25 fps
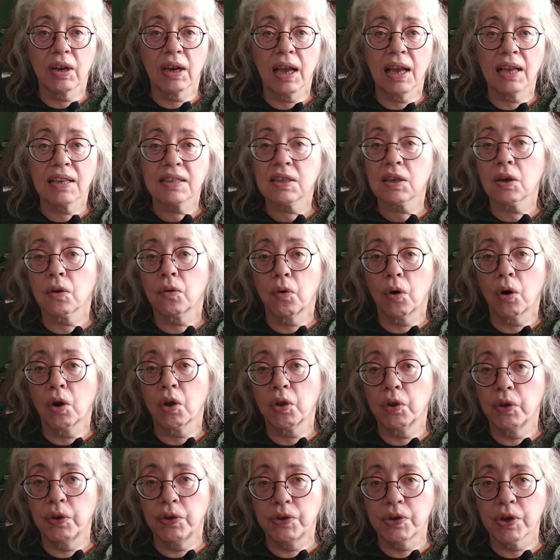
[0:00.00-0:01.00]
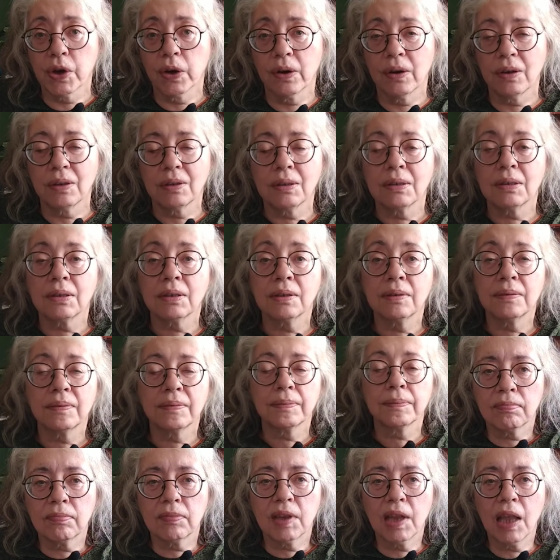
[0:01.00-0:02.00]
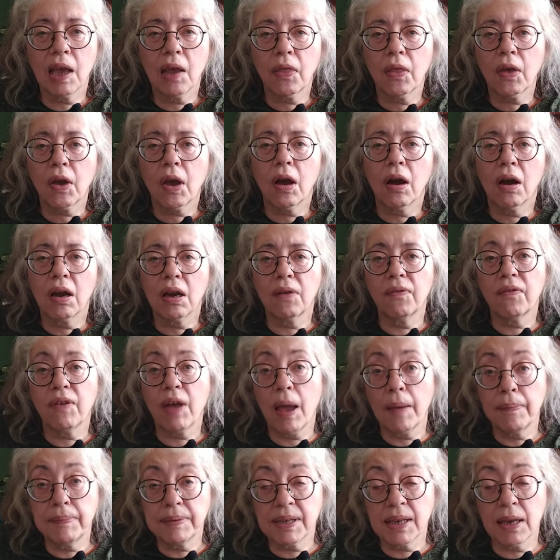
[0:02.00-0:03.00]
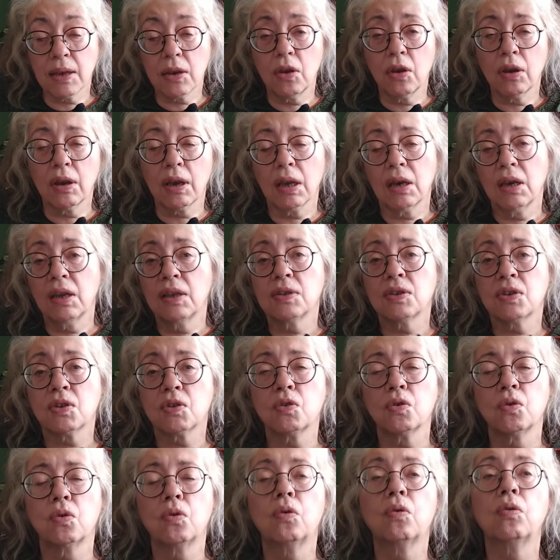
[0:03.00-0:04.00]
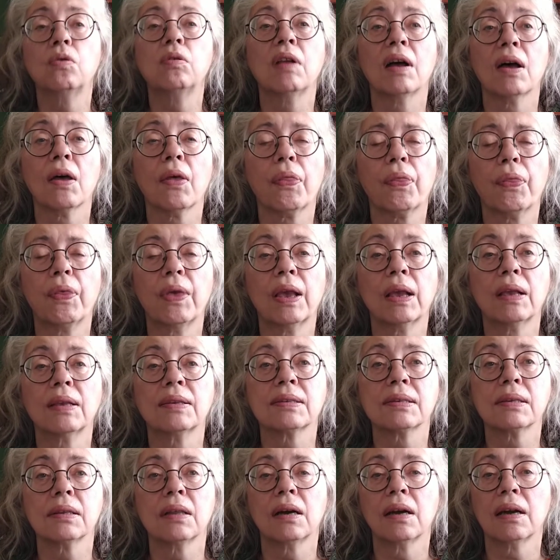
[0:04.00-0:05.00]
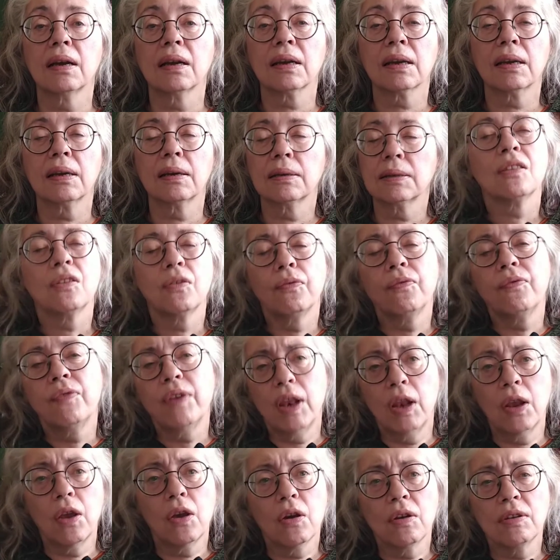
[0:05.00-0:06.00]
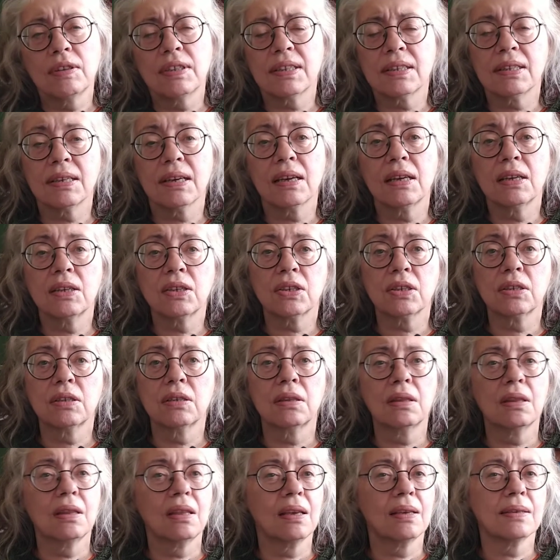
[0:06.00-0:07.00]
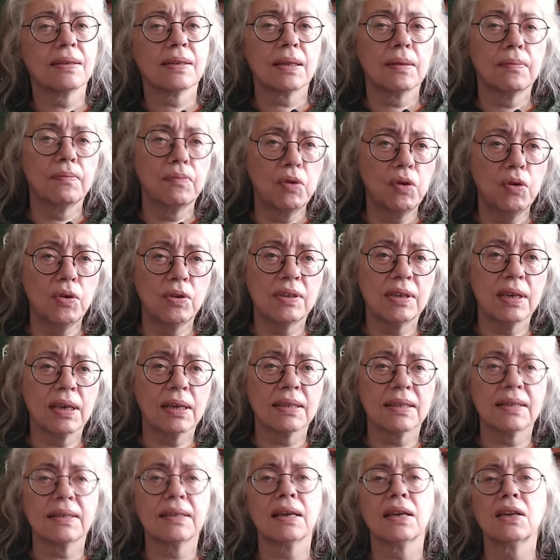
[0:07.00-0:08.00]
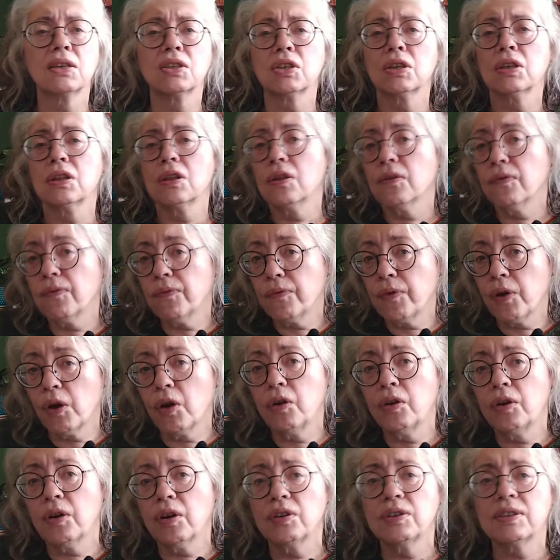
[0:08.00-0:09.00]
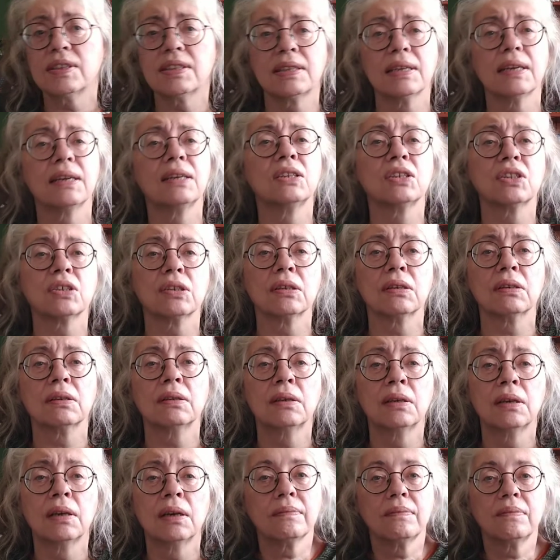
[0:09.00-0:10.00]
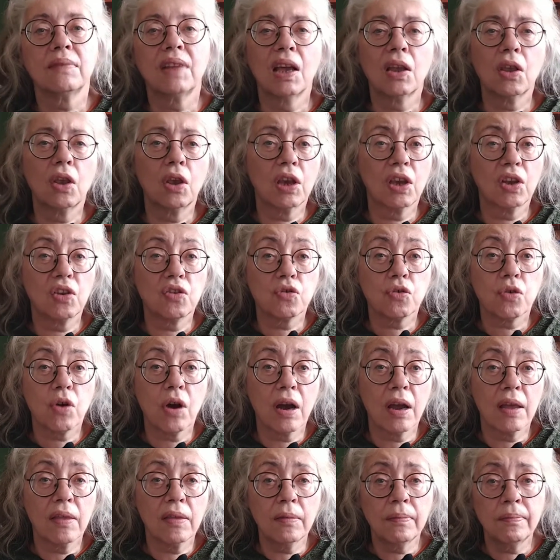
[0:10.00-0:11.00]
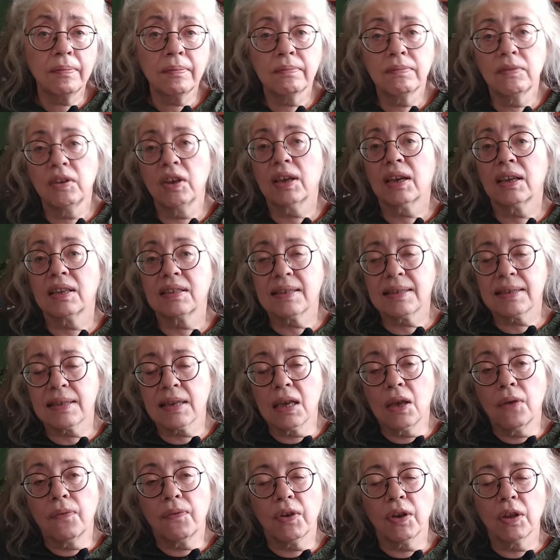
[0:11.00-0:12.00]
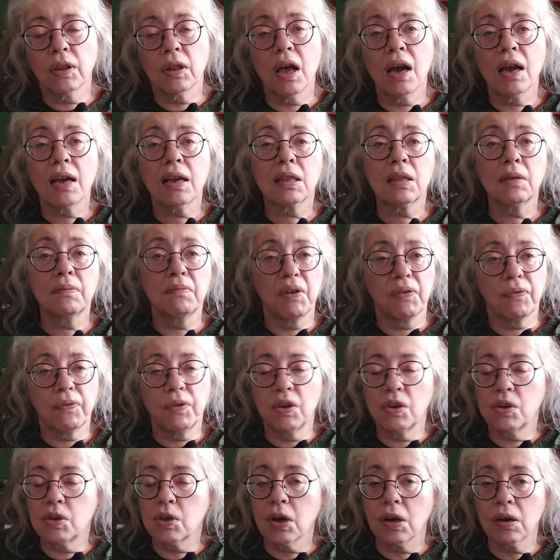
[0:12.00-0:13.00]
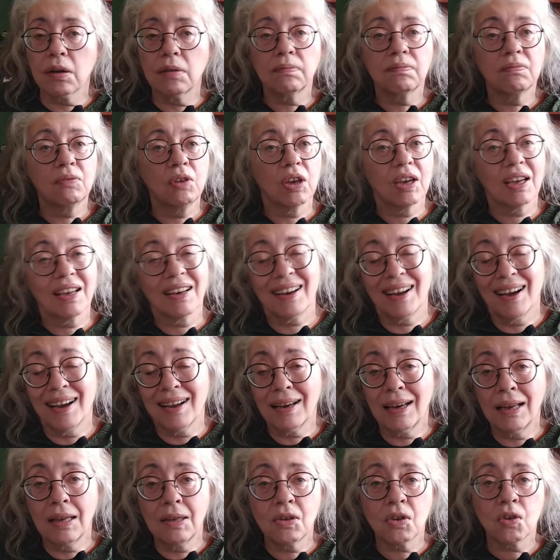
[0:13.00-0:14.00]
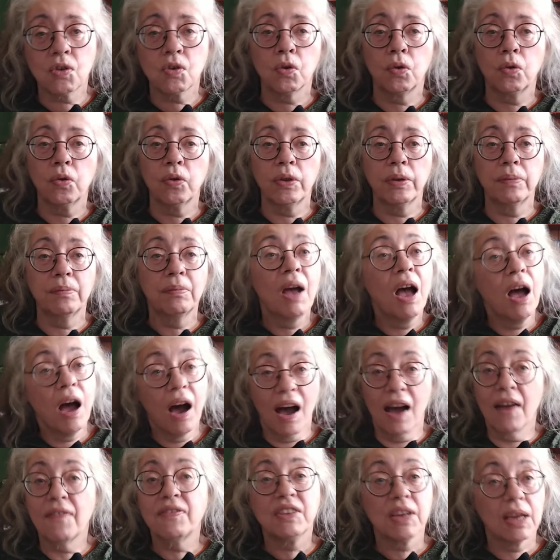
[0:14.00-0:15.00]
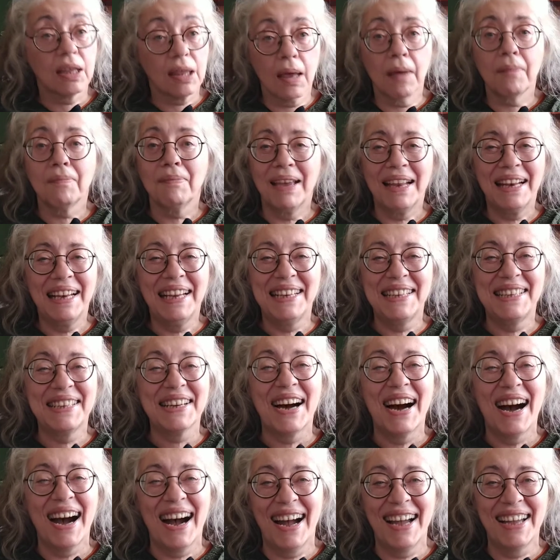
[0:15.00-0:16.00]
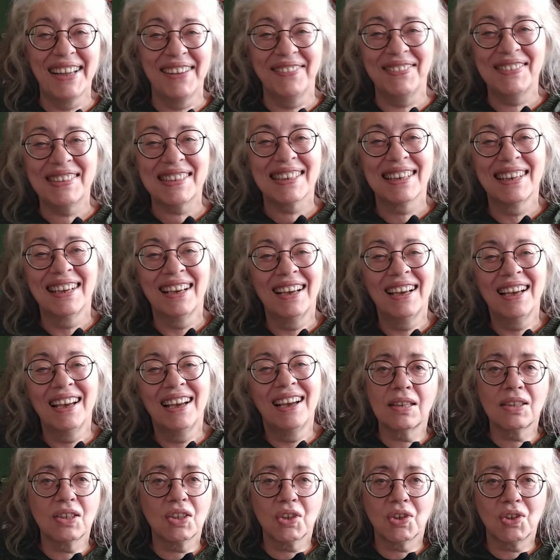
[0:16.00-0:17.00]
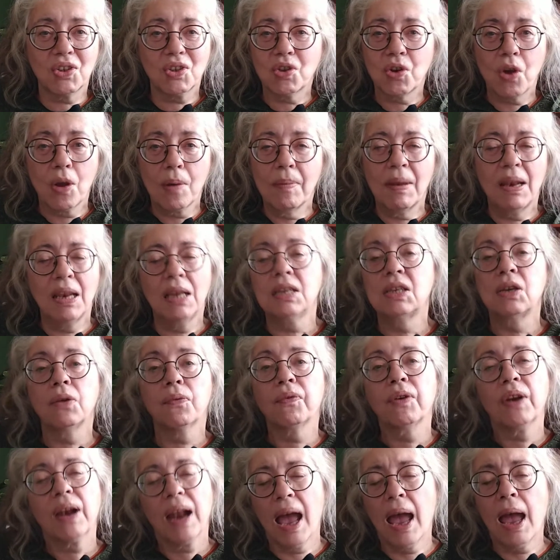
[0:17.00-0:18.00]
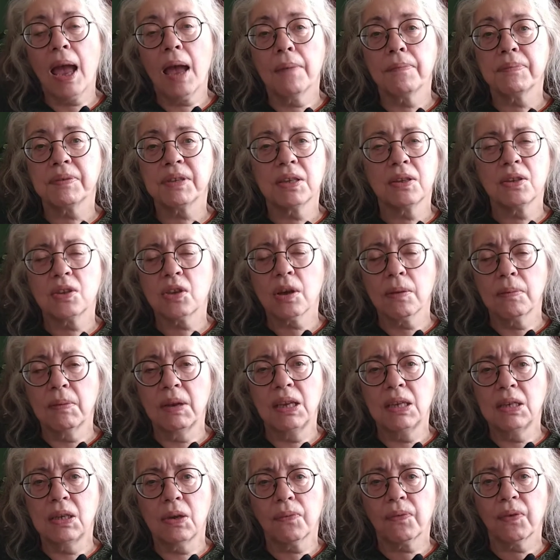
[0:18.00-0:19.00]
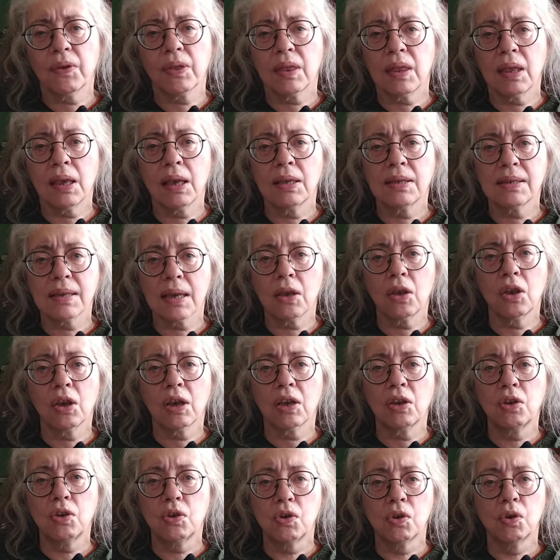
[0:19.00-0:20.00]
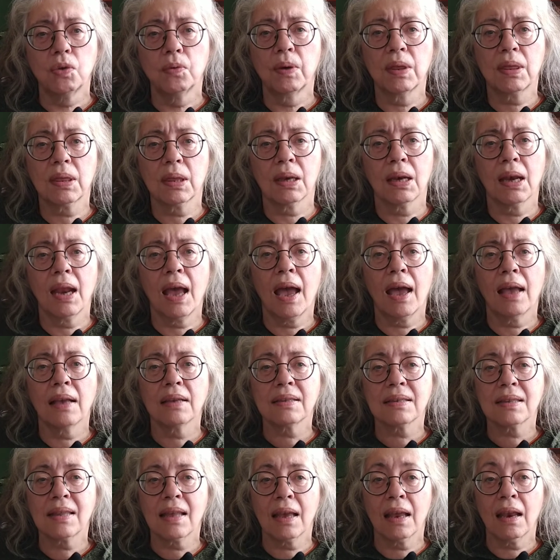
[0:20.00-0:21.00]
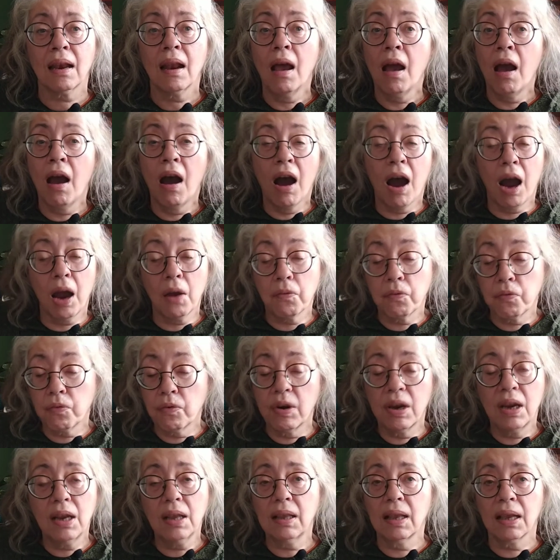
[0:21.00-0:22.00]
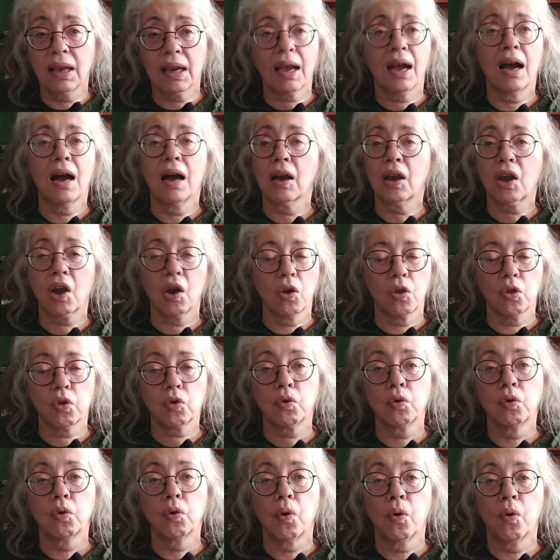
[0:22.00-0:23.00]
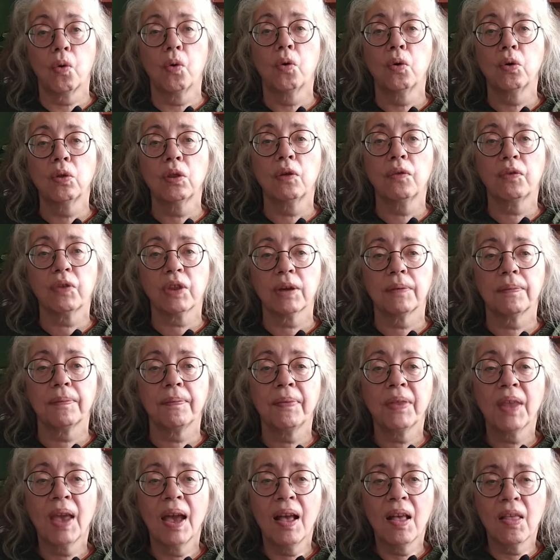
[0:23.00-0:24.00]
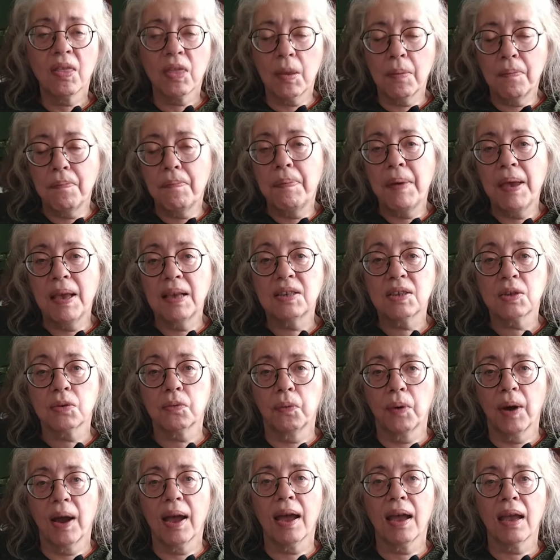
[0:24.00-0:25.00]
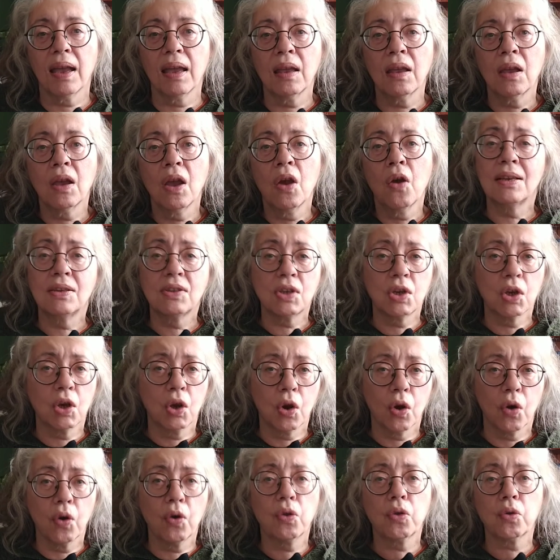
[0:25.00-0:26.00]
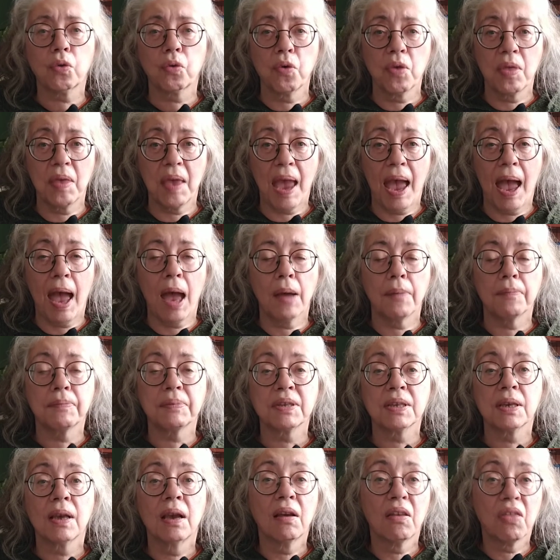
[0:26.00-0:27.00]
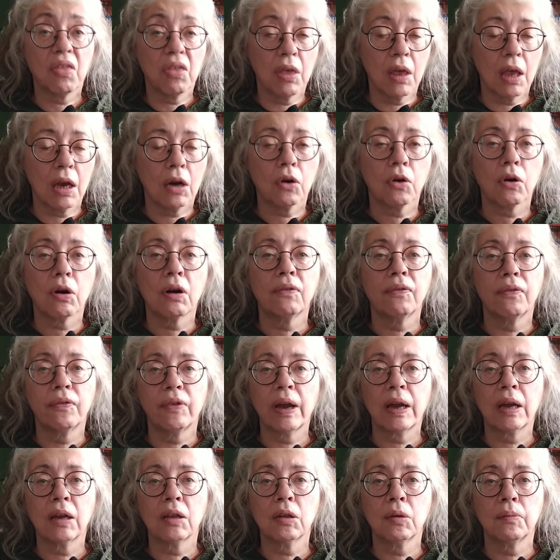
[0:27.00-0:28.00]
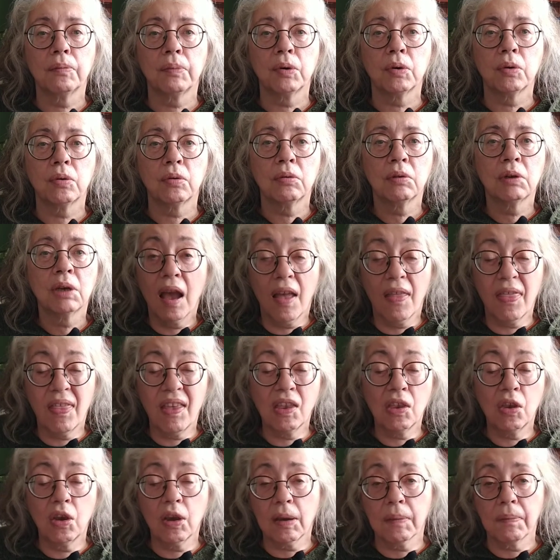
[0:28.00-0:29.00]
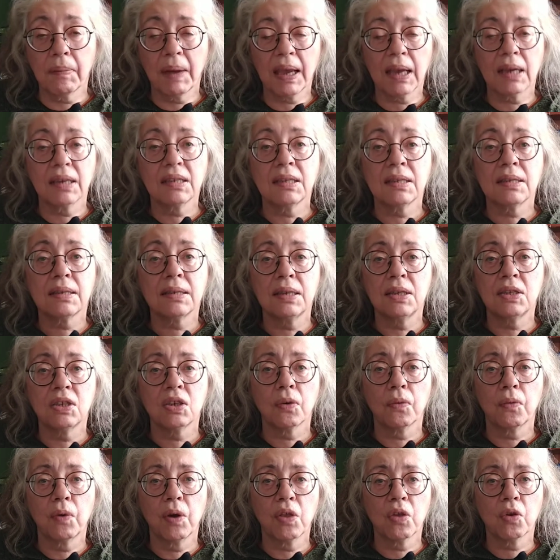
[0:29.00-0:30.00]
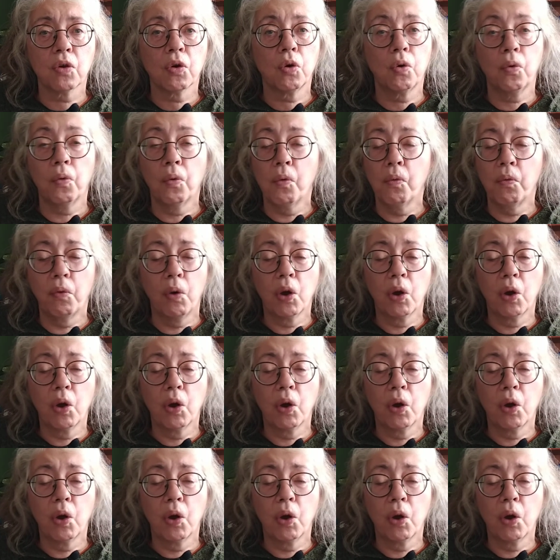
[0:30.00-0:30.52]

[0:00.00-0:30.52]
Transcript: your NAS and what you don't. Now, the kind of apps that you can install are things like the video station, there's the music station, the photo station. Now, you can try them, you can see if you like them. If you don't, you can uninstall them. I've done that many times. There's just so many different apps and so many different things that you can do with the NAS that I really can't go through all of them. The best way is to go through the apps that are available, and then you can make a decision whether it will